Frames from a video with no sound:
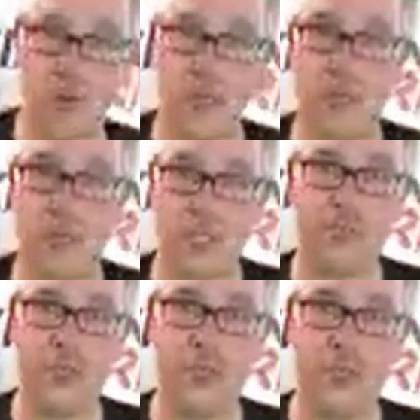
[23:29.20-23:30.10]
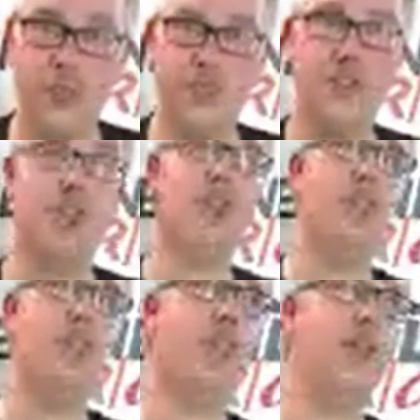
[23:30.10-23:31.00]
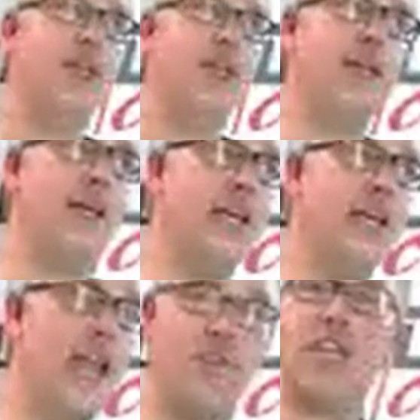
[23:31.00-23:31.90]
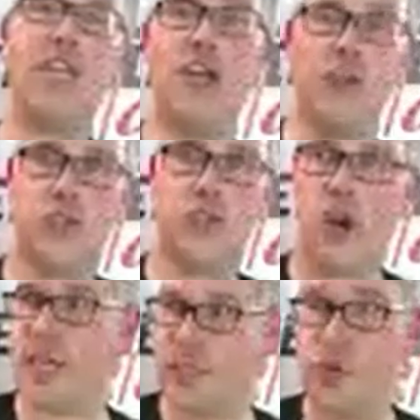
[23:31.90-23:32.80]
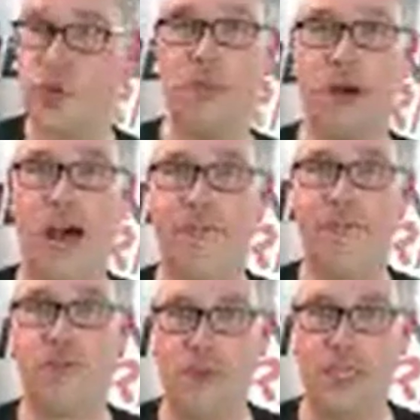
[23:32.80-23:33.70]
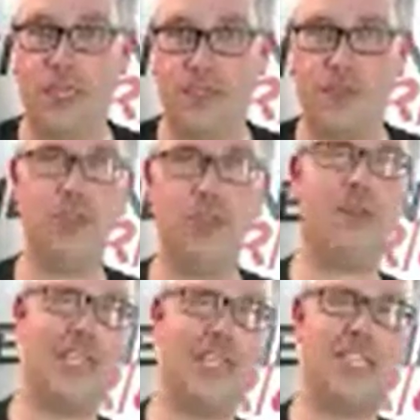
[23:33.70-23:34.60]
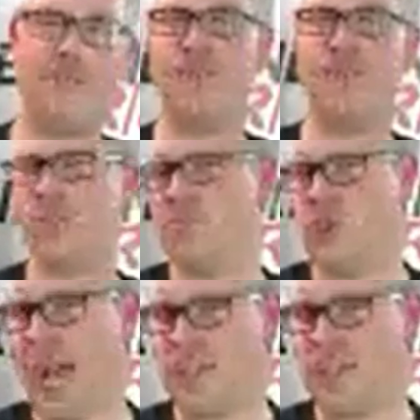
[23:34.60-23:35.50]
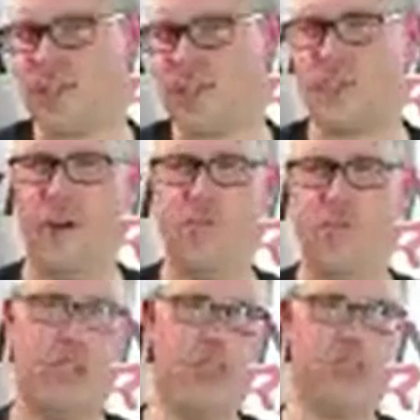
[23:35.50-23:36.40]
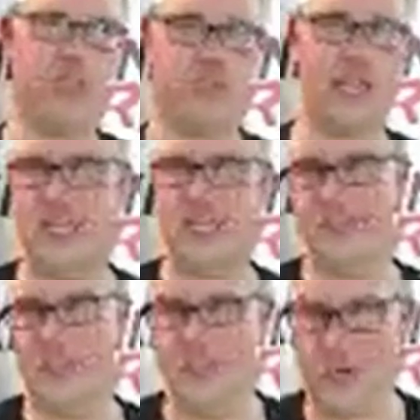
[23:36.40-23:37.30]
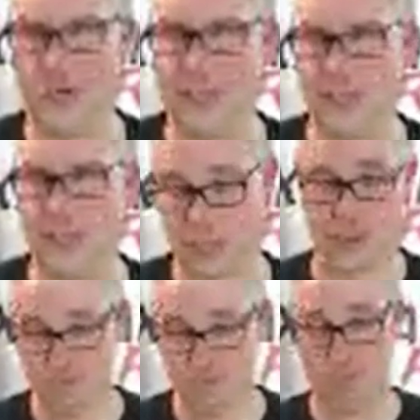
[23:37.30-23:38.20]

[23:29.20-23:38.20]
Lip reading: budget build, everything on the truck you can buy from me, except for some tracks and stuff because I can't sell tracks and stuff. But